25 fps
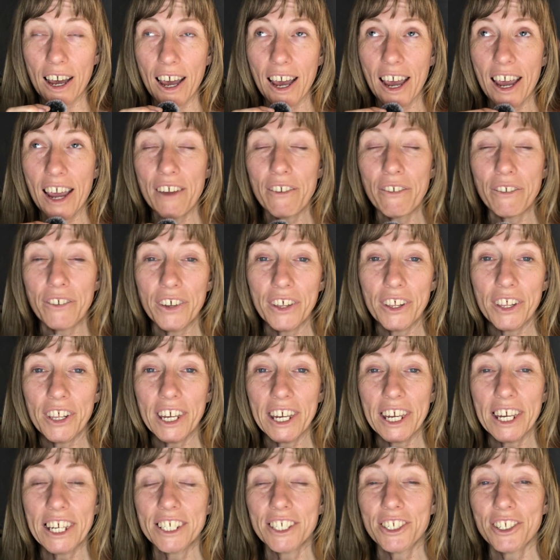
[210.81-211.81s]
I feel
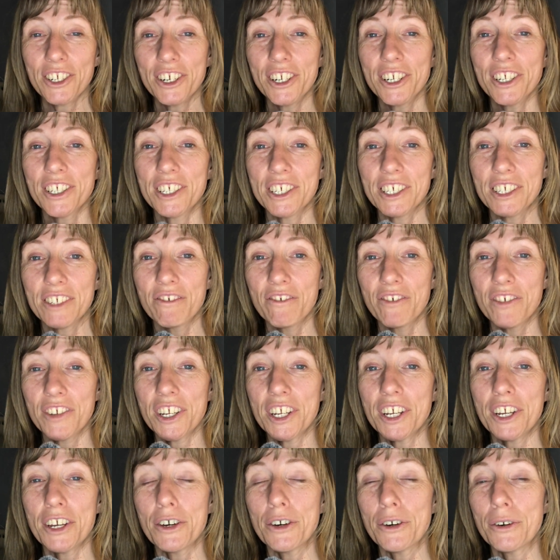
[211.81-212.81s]
like I started this
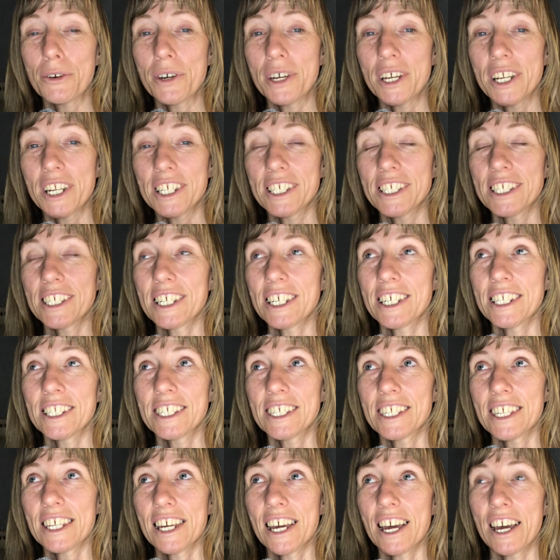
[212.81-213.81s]
video in a
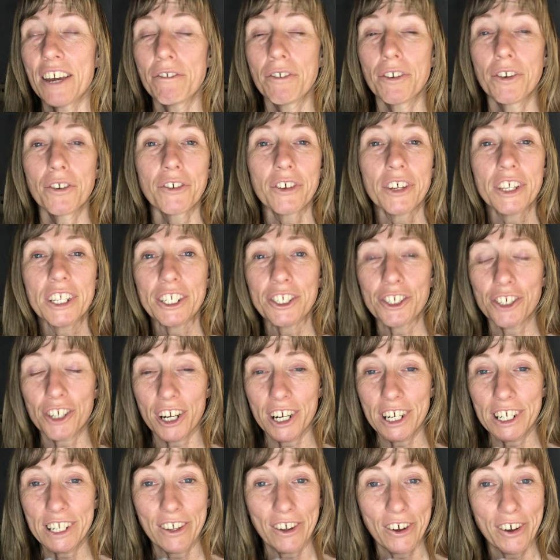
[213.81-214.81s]
sense that I feel really
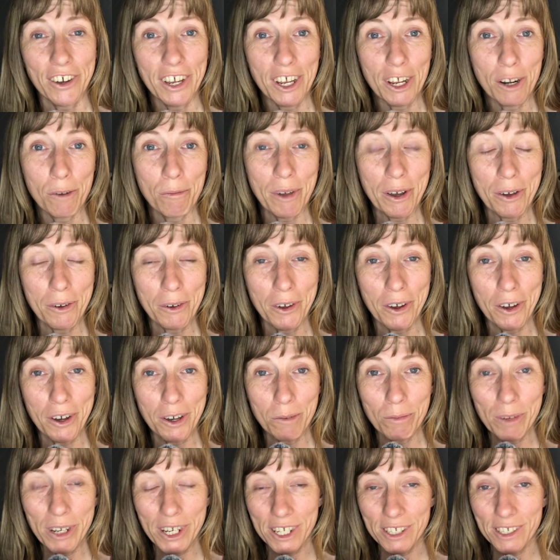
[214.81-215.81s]
shy talking about
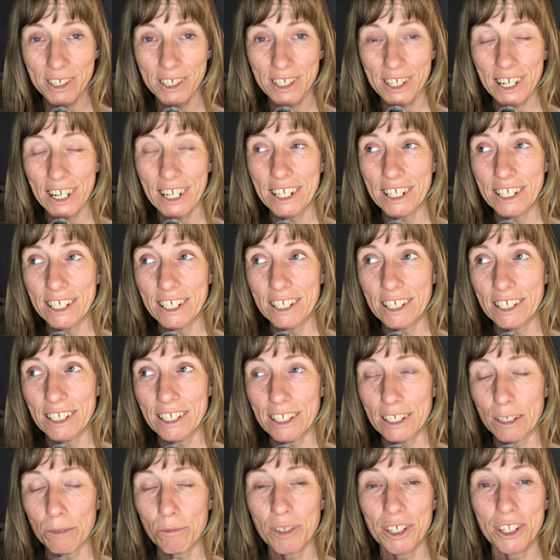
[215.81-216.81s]
God because it's kind of
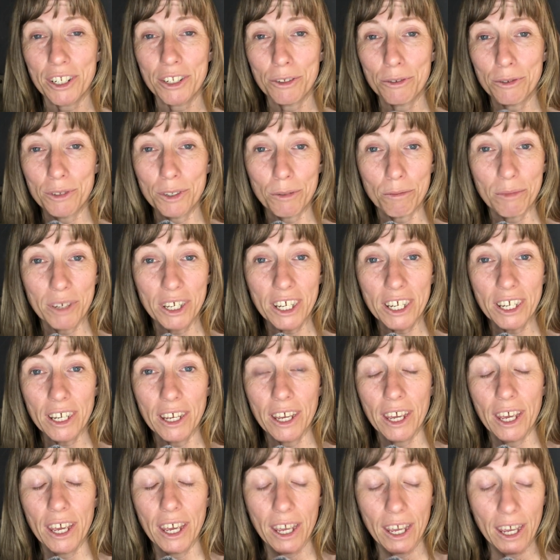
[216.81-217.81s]
something new to me.
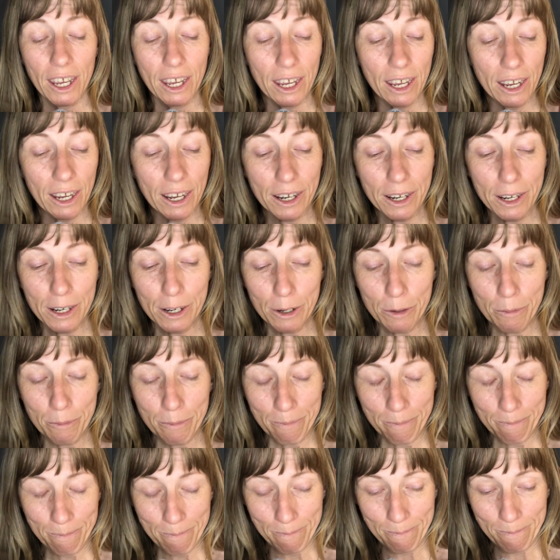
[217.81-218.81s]

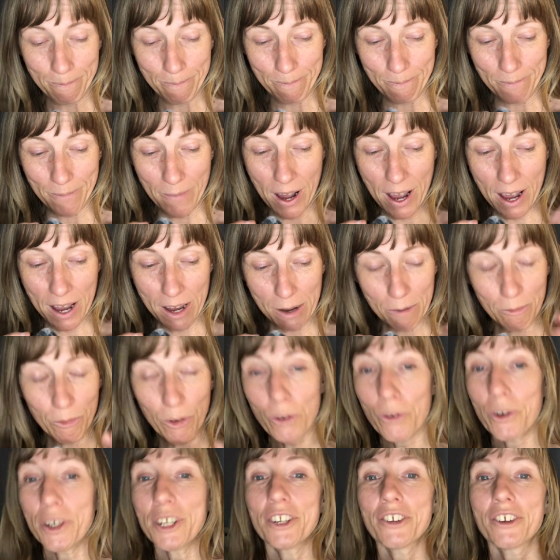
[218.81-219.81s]
Um, I'm
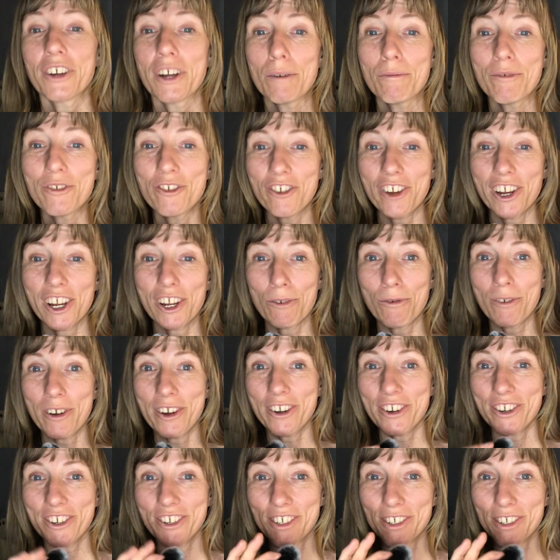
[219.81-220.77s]
going to grab a drink of water.